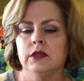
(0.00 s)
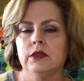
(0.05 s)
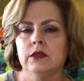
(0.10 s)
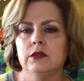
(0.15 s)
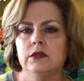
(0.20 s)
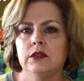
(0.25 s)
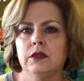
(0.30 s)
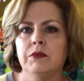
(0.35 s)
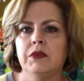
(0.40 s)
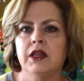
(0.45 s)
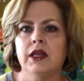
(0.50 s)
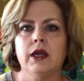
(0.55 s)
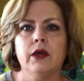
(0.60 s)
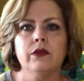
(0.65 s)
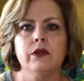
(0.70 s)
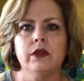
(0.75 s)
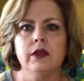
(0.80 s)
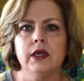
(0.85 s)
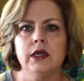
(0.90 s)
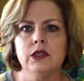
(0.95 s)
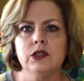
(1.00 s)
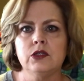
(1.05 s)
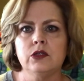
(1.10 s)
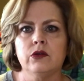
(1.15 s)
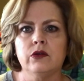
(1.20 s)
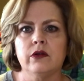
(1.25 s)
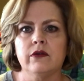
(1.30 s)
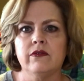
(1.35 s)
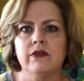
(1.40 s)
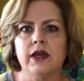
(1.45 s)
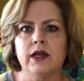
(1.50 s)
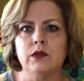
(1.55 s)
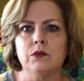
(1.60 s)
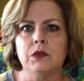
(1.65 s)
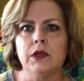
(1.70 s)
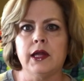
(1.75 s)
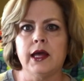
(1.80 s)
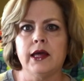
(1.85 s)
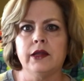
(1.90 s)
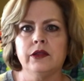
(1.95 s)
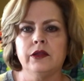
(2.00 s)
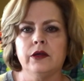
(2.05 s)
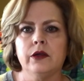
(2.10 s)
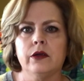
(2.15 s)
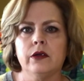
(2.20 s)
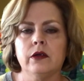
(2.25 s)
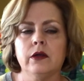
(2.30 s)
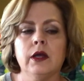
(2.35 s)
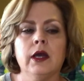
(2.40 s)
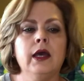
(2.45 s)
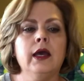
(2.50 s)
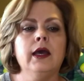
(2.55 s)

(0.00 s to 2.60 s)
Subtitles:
some of the other things that are available out there?